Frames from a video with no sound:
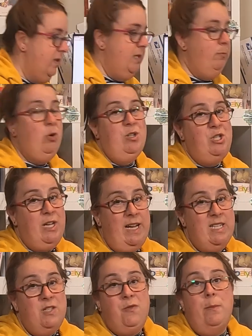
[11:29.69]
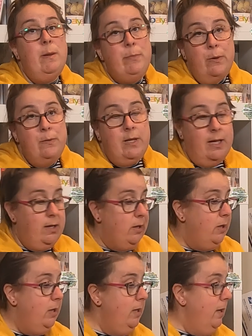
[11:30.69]
Some more jeans from the boot
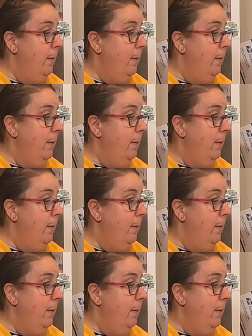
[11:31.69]
dealer,